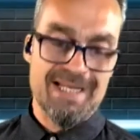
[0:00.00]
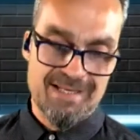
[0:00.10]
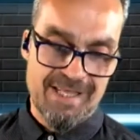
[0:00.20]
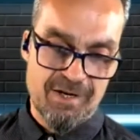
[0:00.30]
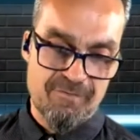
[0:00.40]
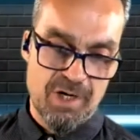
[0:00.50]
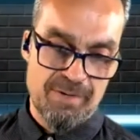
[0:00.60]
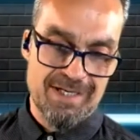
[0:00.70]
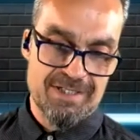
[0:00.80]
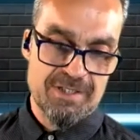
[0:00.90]
Palesa,
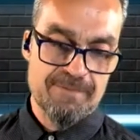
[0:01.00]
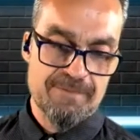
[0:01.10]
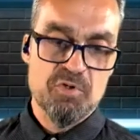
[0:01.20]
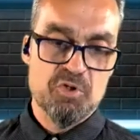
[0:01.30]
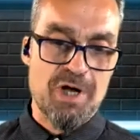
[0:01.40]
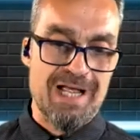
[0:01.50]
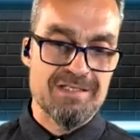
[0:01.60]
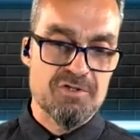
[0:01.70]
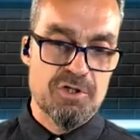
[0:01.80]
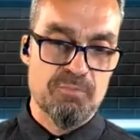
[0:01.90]
thank you very much.
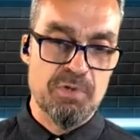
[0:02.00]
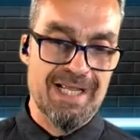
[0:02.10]
Trials and